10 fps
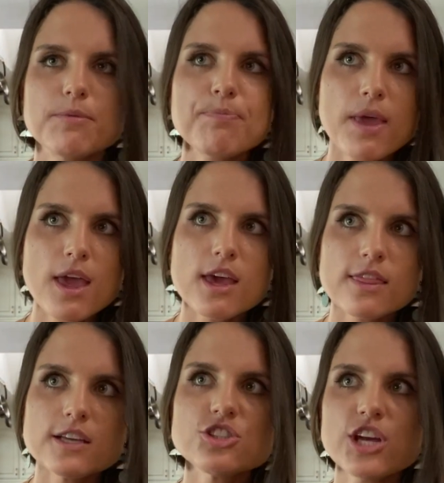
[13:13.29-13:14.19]
And
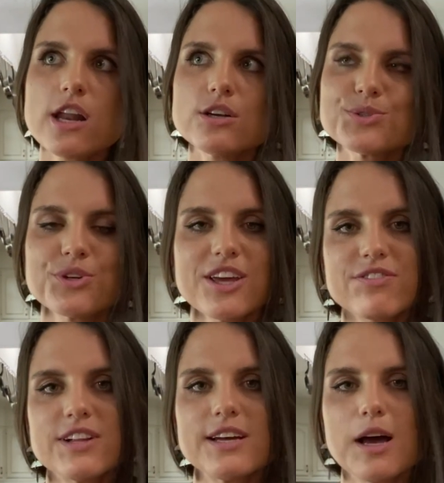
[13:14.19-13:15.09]
this channel is really a,
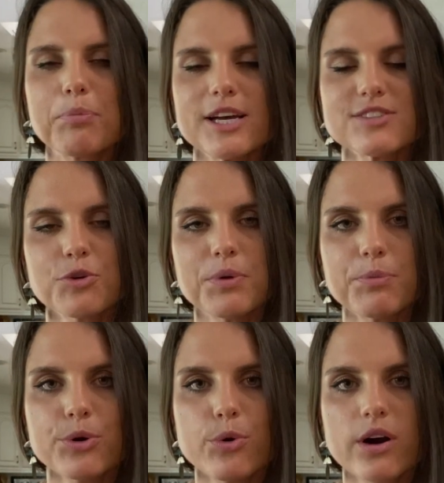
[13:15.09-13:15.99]
a place for
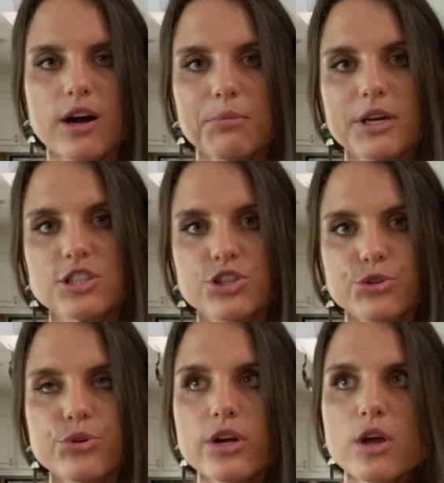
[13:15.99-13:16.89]
people who are coming to